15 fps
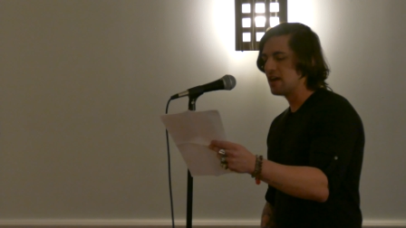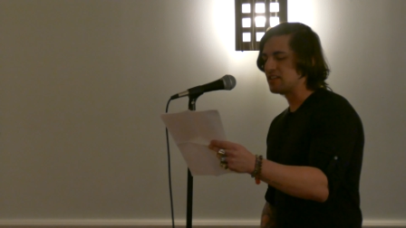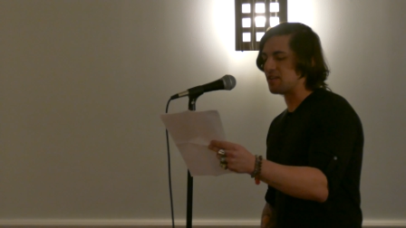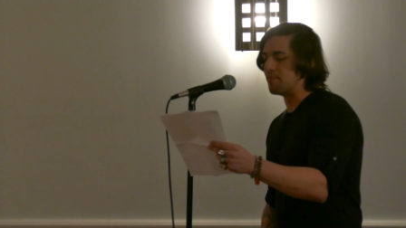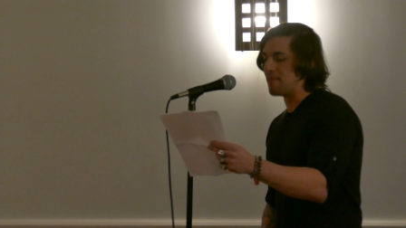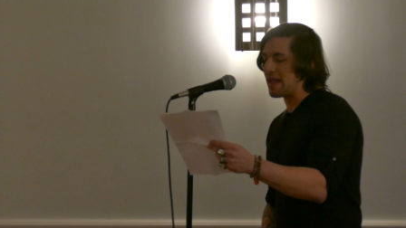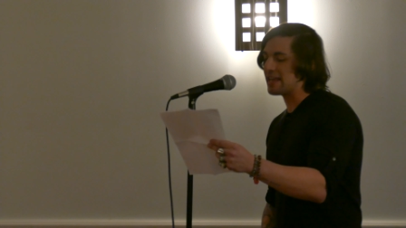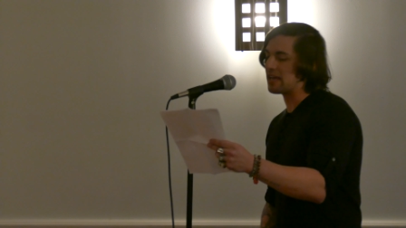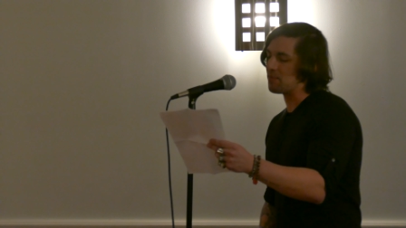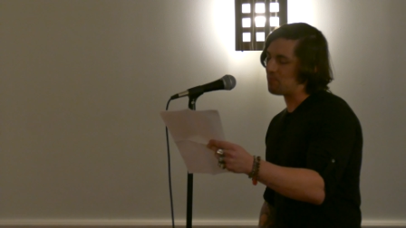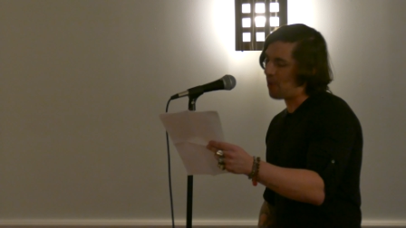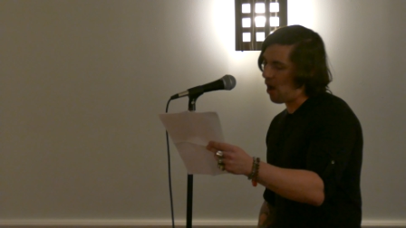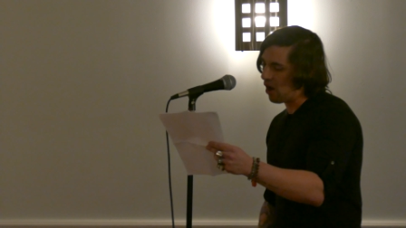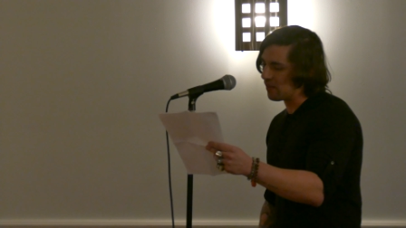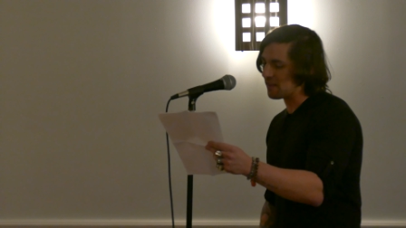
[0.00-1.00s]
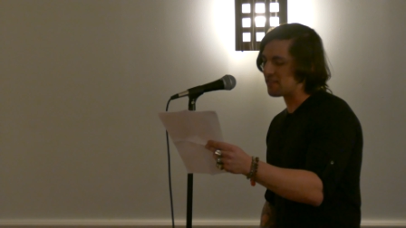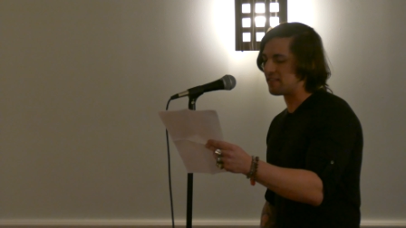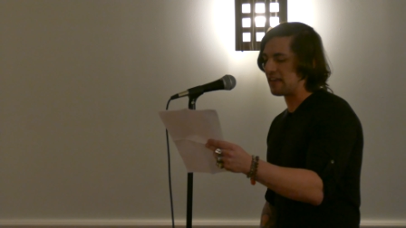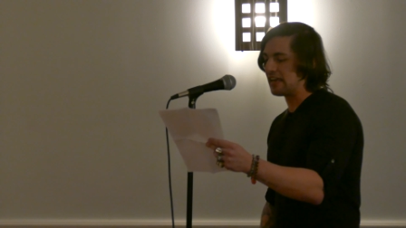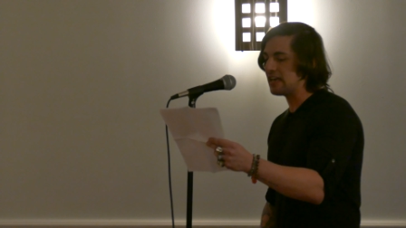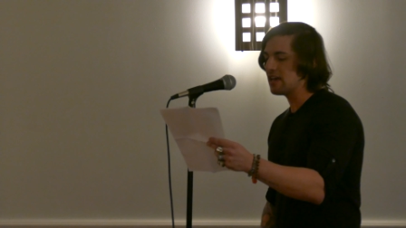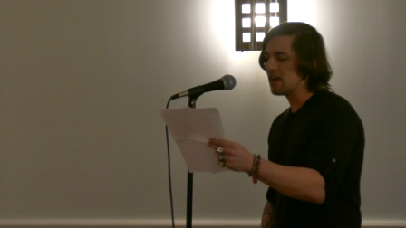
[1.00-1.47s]
To make it
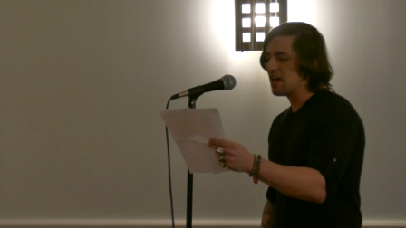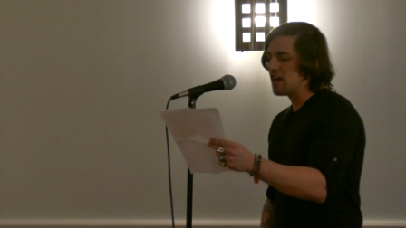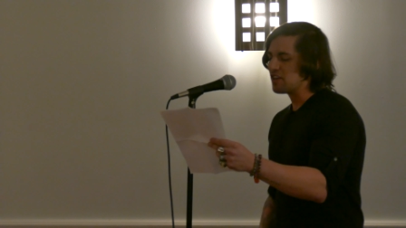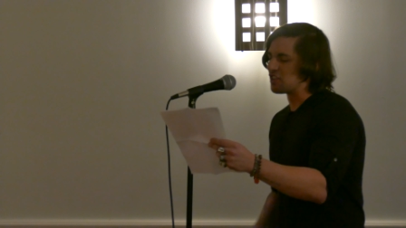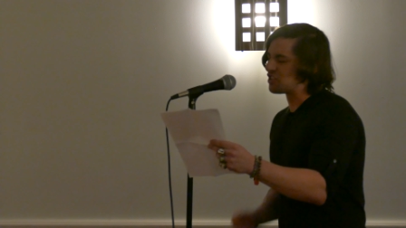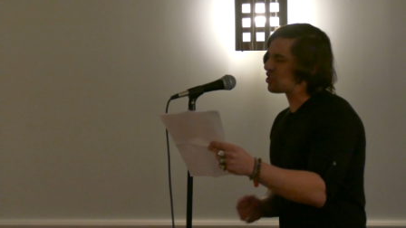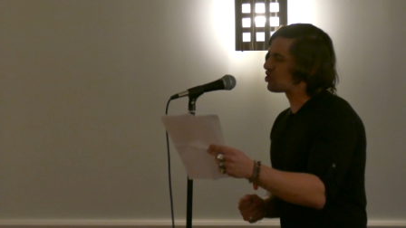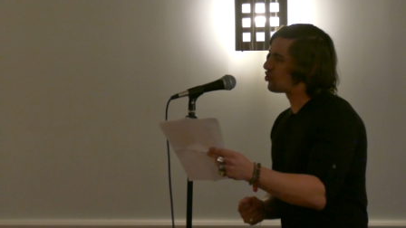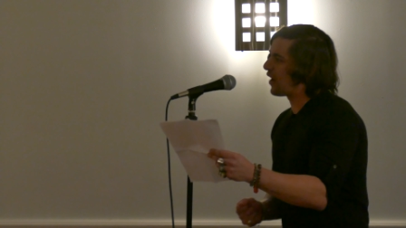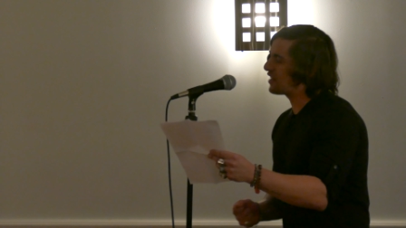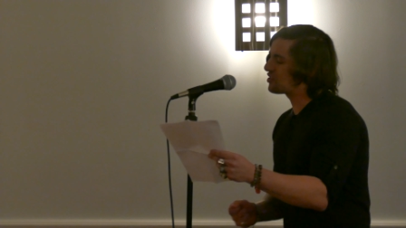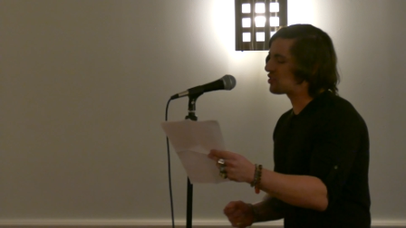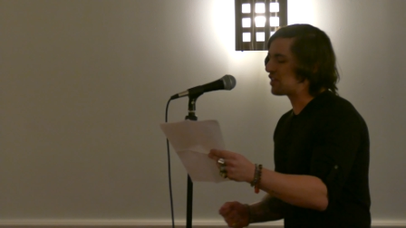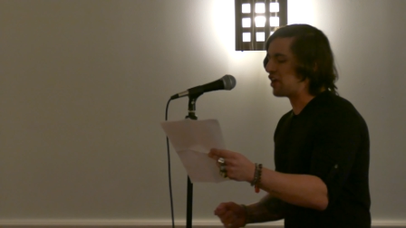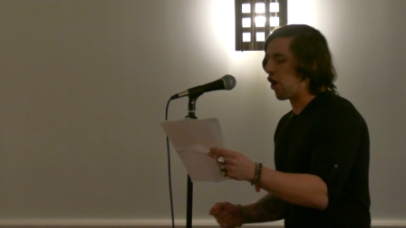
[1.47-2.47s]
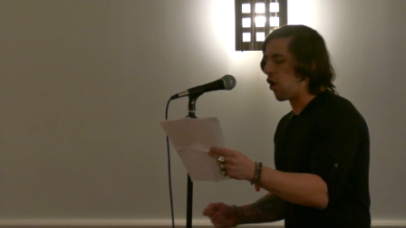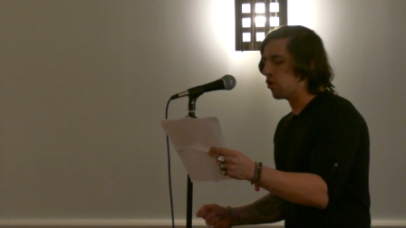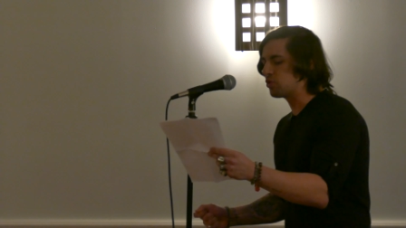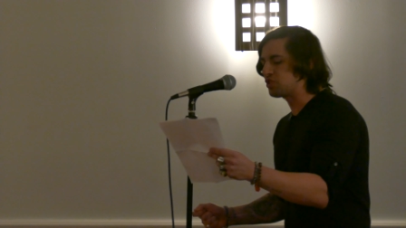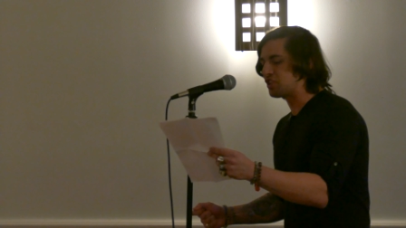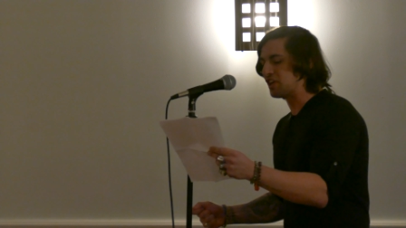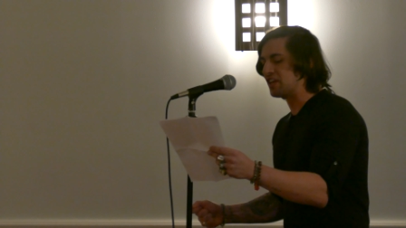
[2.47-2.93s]
policy, to stretch the
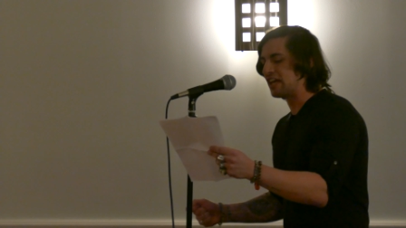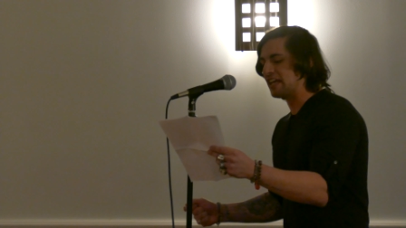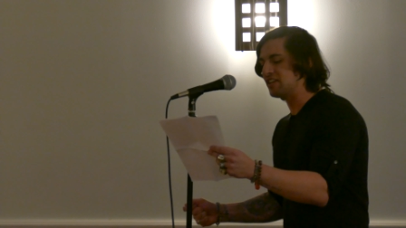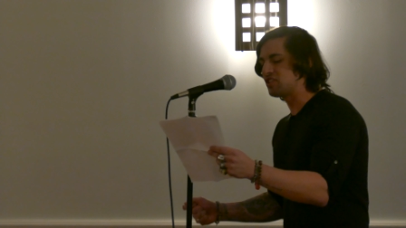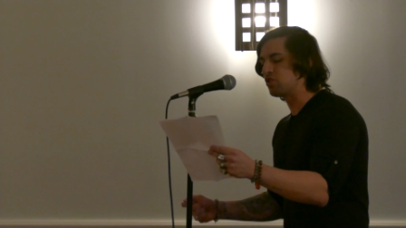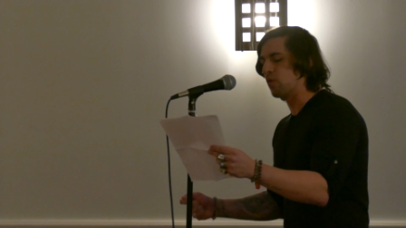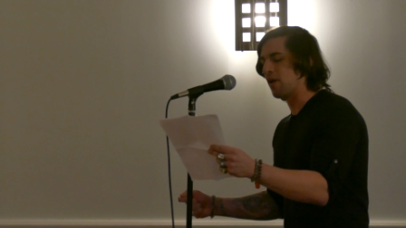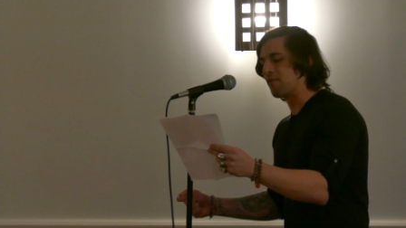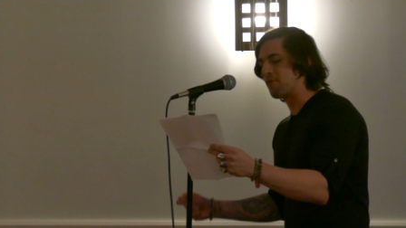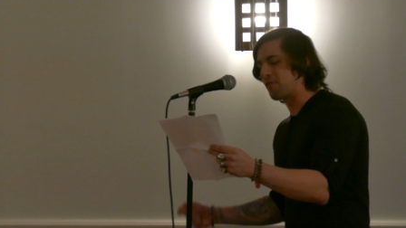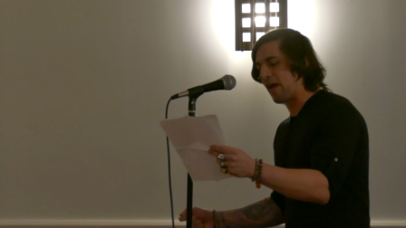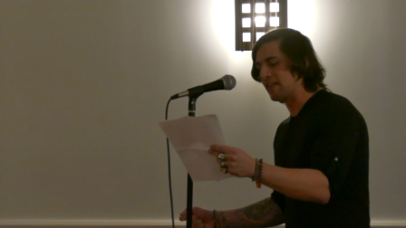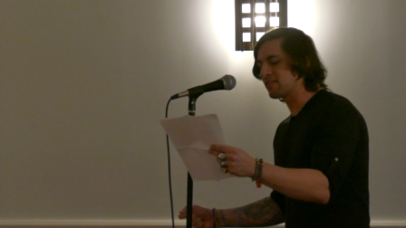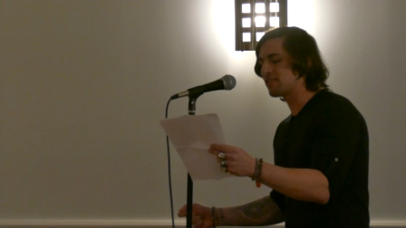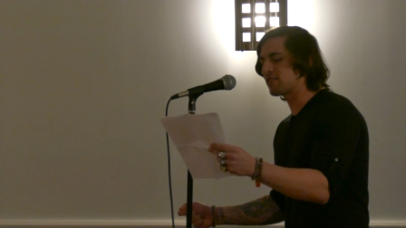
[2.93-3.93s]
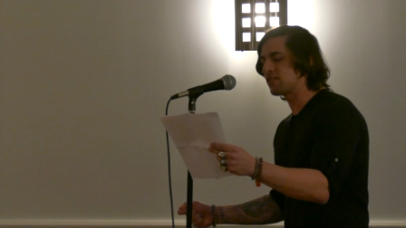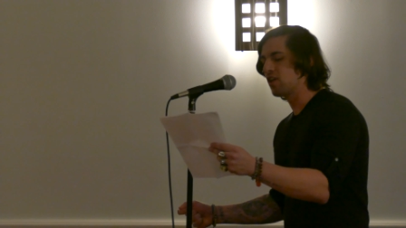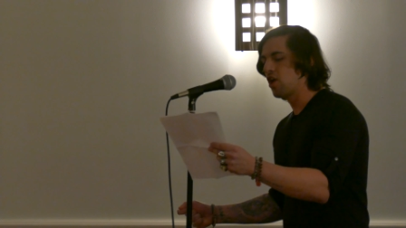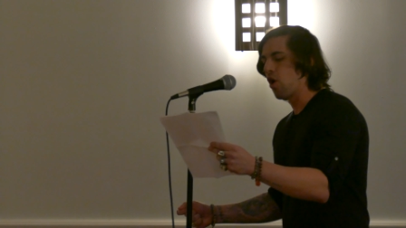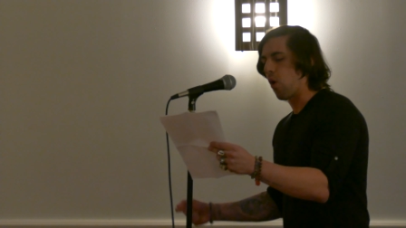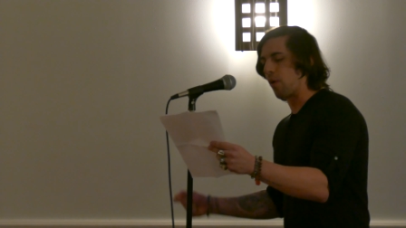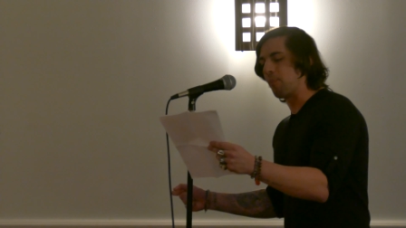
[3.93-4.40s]
ocean into offense
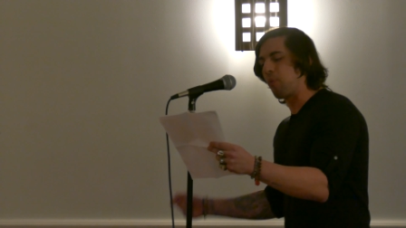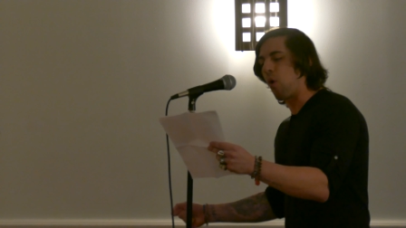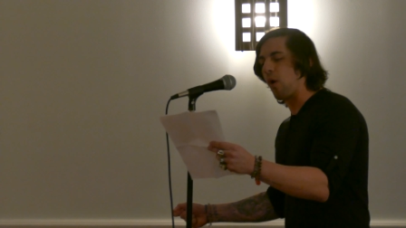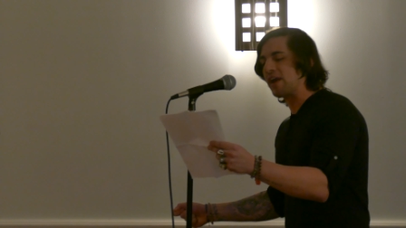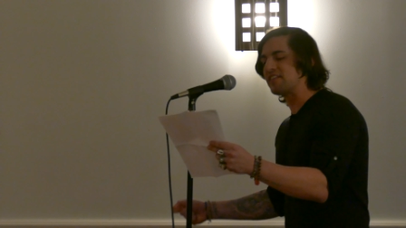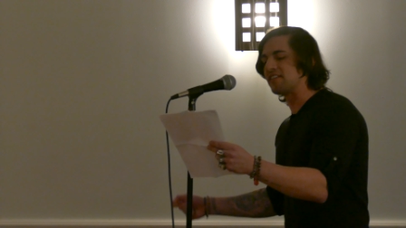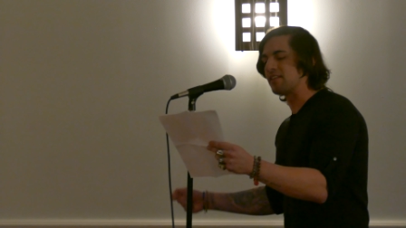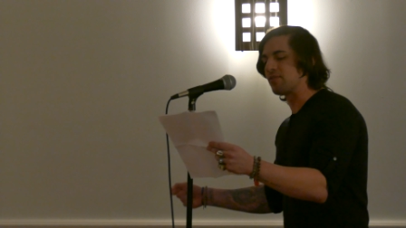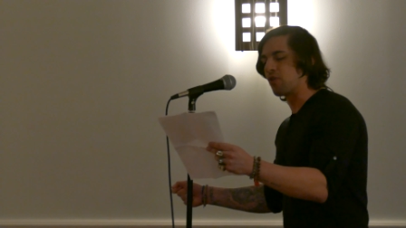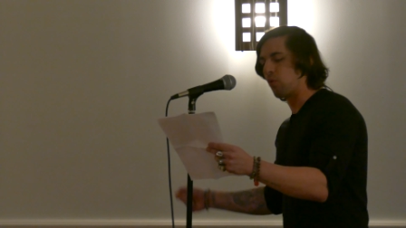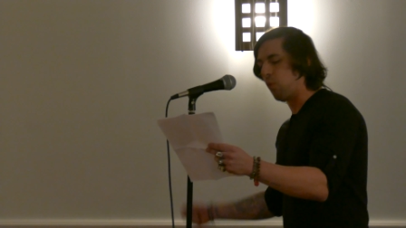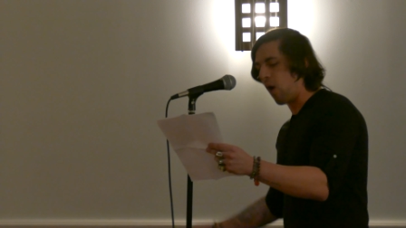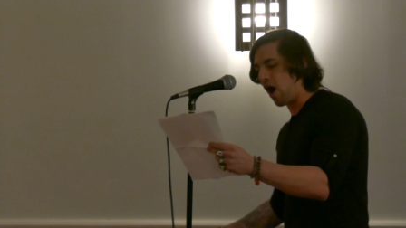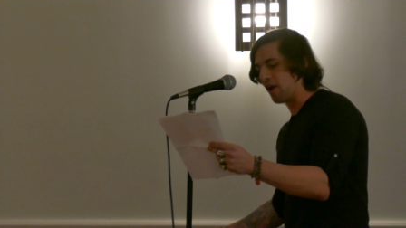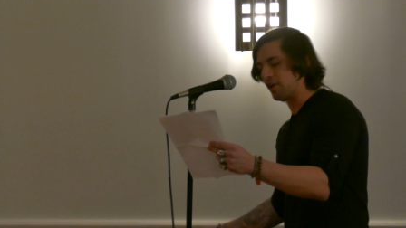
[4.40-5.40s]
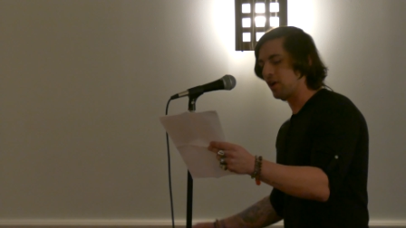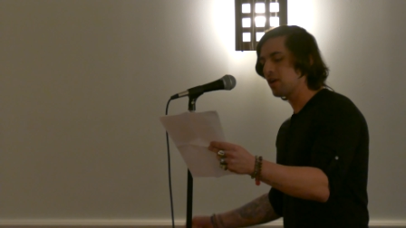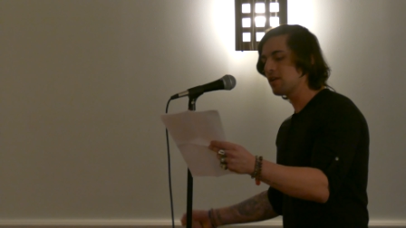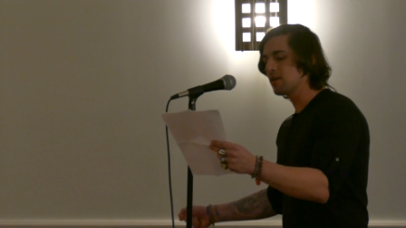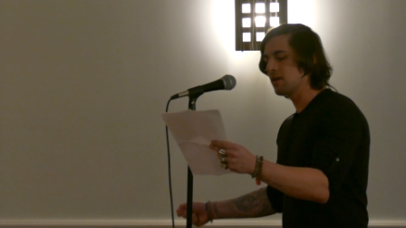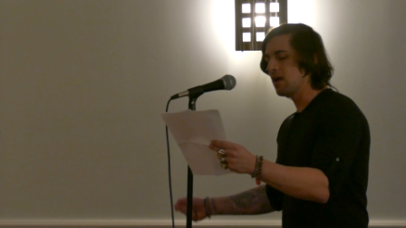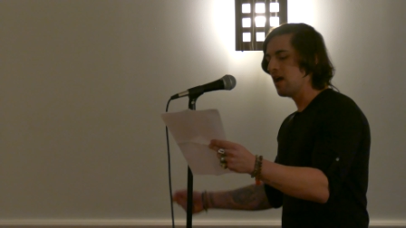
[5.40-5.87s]
or poison the water?